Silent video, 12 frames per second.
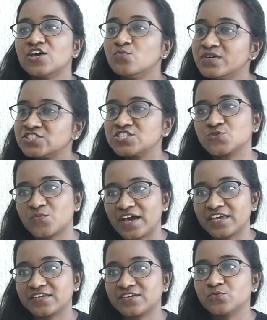Which is
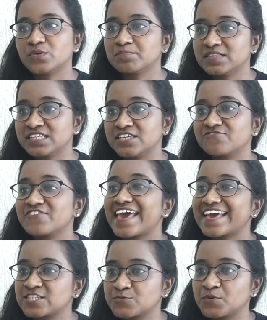why we believe
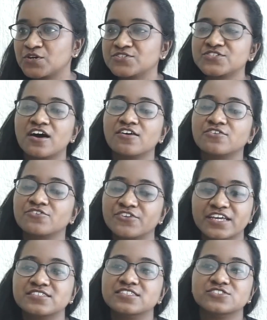Xperts are
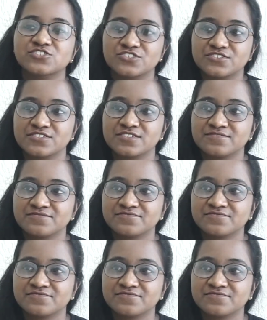great teachers.